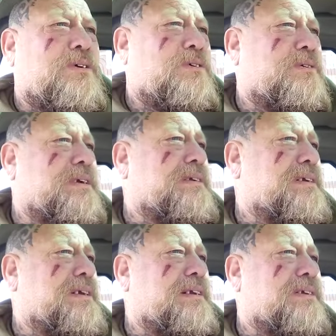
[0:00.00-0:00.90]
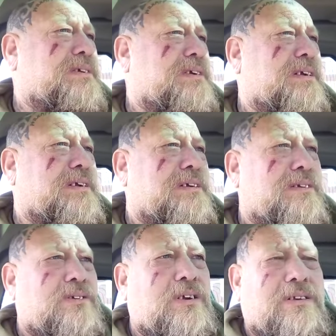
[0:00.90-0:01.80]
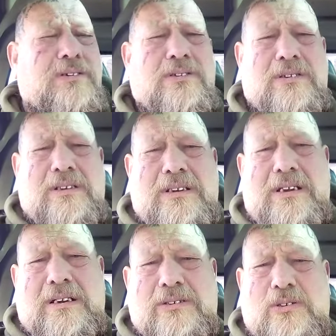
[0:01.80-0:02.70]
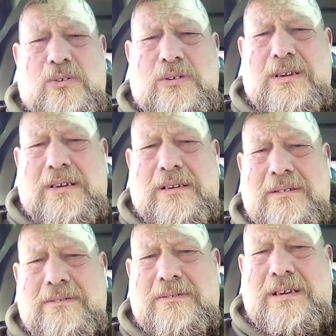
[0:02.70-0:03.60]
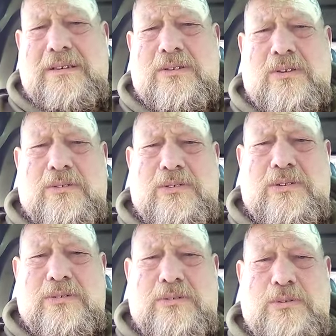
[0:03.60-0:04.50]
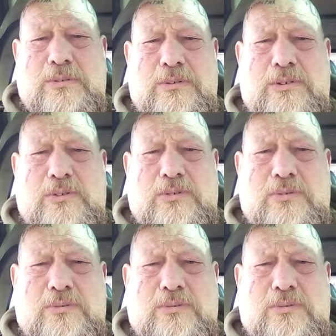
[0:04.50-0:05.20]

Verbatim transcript: All right, I'd like to see it. Cheers. Catch us all later. Hail the gods. Toodles.